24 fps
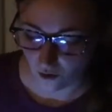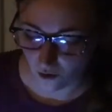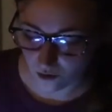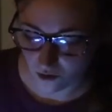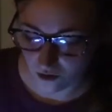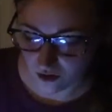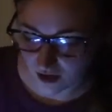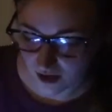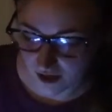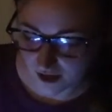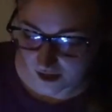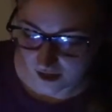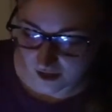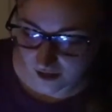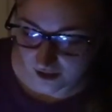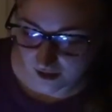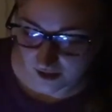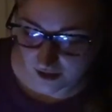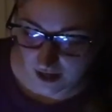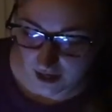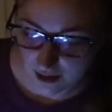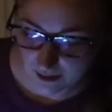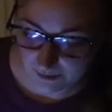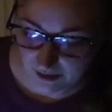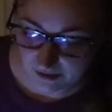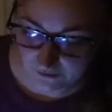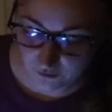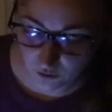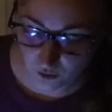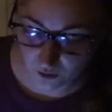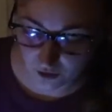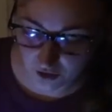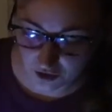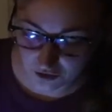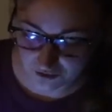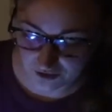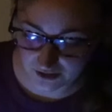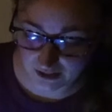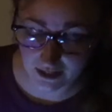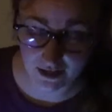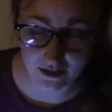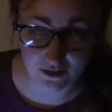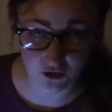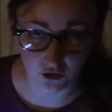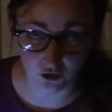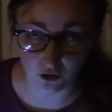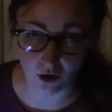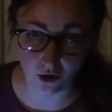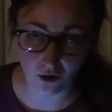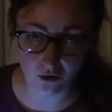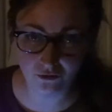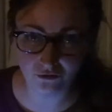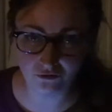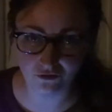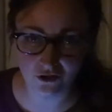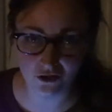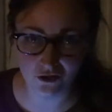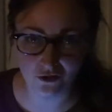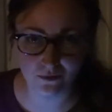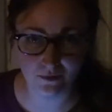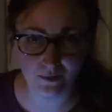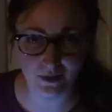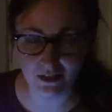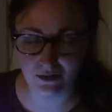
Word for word: Or um, if you were using it in your own room,